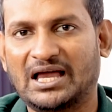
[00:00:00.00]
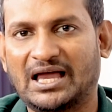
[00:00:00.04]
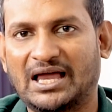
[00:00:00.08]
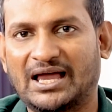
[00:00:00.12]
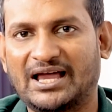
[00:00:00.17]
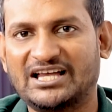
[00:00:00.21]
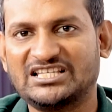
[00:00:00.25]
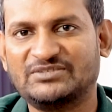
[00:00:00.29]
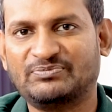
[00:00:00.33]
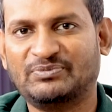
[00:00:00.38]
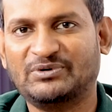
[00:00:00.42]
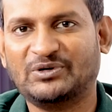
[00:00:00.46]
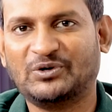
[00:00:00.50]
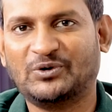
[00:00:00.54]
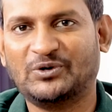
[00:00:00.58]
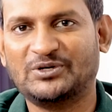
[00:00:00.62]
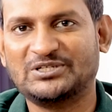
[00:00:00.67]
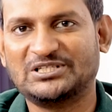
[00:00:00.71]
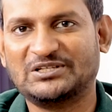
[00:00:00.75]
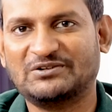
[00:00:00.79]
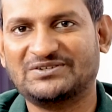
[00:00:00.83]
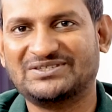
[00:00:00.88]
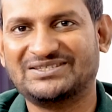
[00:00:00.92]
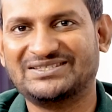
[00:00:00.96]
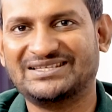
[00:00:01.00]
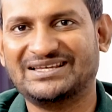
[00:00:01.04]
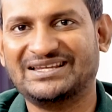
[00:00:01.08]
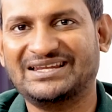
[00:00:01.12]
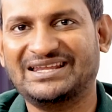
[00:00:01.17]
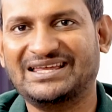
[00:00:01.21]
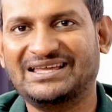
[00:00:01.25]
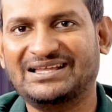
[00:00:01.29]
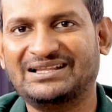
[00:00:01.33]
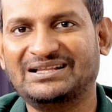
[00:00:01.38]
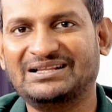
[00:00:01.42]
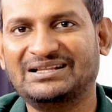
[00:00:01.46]
As per Costa versus
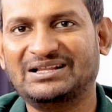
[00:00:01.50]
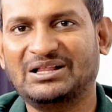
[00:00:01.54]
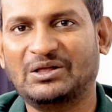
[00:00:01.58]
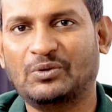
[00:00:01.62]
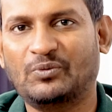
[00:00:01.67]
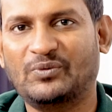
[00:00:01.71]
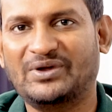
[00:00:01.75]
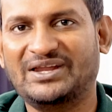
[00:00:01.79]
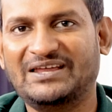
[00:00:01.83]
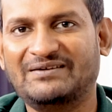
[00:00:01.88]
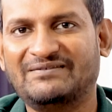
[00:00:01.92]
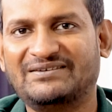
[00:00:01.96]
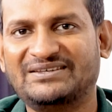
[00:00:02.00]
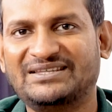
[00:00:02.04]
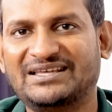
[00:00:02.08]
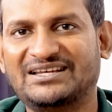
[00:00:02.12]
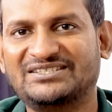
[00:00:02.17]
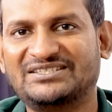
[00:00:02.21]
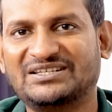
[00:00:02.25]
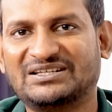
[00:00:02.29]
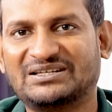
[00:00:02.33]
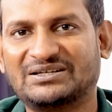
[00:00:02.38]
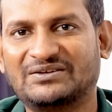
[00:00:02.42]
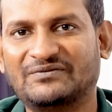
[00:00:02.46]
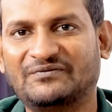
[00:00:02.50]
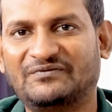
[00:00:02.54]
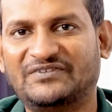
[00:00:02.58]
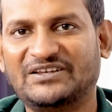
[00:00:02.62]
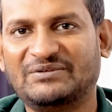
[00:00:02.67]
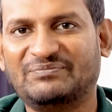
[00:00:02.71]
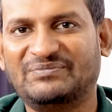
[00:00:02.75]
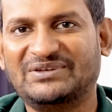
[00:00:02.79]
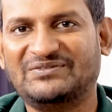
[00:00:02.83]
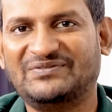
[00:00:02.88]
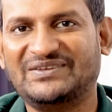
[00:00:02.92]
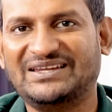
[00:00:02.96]
NL, whenever there is a
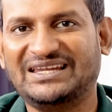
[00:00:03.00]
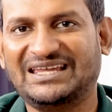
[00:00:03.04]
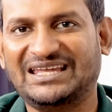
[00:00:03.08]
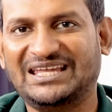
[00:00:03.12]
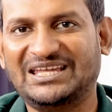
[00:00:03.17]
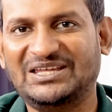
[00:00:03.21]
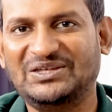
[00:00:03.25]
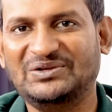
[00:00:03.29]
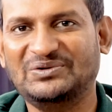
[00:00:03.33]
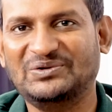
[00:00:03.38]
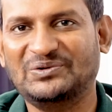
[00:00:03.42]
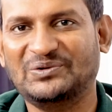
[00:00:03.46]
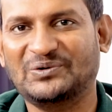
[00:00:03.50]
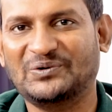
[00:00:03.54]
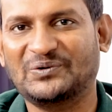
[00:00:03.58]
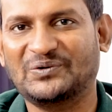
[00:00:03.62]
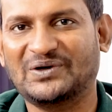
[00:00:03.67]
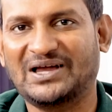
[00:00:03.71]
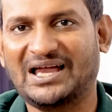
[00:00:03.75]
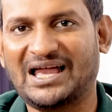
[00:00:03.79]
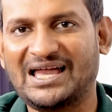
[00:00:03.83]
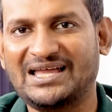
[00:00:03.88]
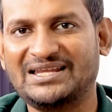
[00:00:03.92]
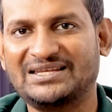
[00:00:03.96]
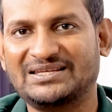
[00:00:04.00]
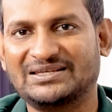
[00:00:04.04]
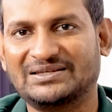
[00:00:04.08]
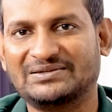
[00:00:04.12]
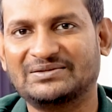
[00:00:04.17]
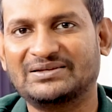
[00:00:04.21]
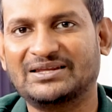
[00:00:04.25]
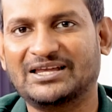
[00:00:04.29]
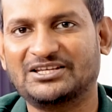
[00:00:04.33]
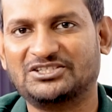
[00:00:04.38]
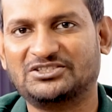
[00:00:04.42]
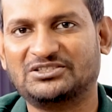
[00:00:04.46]
conflict between EU law and
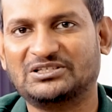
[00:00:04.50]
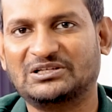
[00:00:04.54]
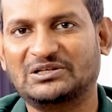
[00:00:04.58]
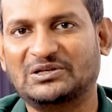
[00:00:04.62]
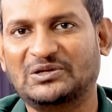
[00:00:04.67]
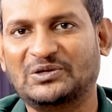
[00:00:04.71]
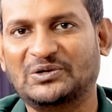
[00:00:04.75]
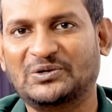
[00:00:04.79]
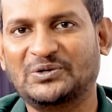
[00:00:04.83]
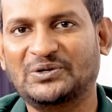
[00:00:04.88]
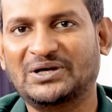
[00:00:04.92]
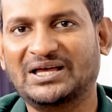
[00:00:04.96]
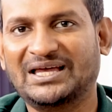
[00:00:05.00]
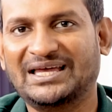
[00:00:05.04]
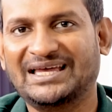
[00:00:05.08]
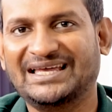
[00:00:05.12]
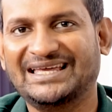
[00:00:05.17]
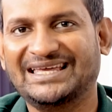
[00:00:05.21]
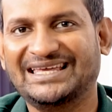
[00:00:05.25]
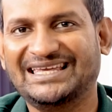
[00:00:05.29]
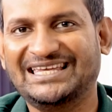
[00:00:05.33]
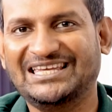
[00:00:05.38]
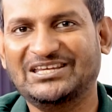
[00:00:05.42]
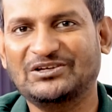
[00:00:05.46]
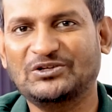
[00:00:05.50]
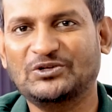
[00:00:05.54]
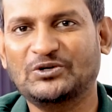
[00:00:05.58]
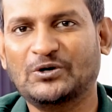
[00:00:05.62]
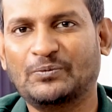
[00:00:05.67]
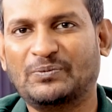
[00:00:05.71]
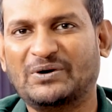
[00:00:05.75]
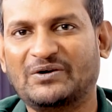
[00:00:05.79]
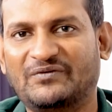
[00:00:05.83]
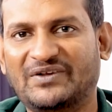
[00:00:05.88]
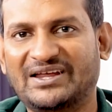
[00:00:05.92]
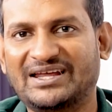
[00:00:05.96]
national law, EU
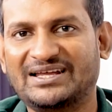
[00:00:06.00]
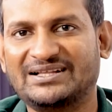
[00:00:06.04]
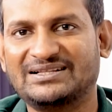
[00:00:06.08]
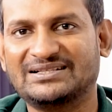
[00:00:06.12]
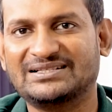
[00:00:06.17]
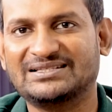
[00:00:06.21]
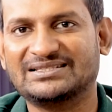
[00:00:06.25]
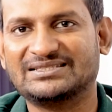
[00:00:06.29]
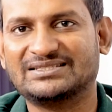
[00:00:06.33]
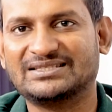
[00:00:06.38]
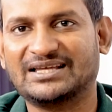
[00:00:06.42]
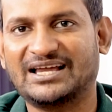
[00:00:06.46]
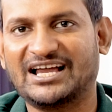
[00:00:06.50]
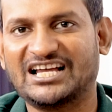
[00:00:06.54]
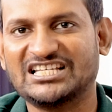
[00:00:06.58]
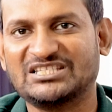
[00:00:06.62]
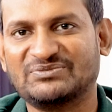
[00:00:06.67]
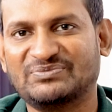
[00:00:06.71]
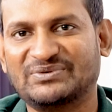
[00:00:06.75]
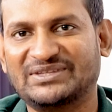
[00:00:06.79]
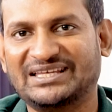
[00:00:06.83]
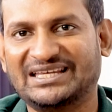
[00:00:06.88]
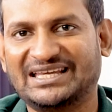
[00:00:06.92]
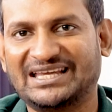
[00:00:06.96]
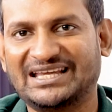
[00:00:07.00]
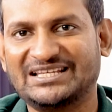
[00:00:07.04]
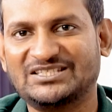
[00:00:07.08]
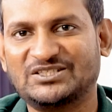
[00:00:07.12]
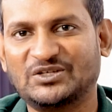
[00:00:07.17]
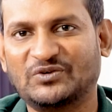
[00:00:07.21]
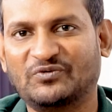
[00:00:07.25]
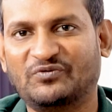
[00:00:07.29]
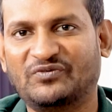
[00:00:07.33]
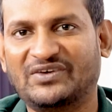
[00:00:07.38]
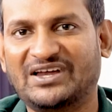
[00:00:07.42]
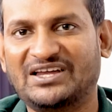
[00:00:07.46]
law prevails. As per the case
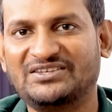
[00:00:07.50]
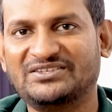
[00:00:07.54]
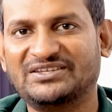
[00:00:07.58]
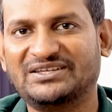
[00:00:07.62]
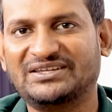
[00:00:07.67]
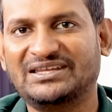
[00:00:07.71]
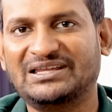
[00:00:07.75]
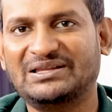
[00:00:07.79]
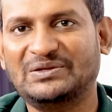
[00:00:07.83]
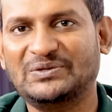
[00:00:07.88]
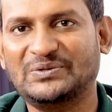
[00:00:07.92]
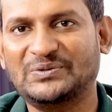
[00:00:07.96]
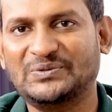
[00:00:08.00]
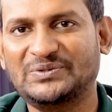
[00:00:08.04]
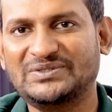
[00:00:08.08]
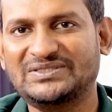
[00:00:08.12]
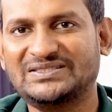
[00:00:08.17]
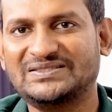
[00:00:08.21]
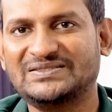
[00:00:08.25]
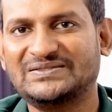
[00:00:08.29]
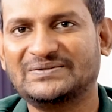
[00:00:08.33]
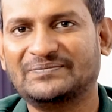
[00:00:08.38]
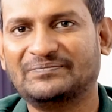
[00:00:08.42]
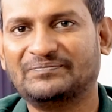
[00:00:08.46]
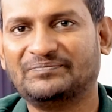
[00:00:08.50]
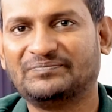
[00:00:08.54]
of Van Gien and Lewis,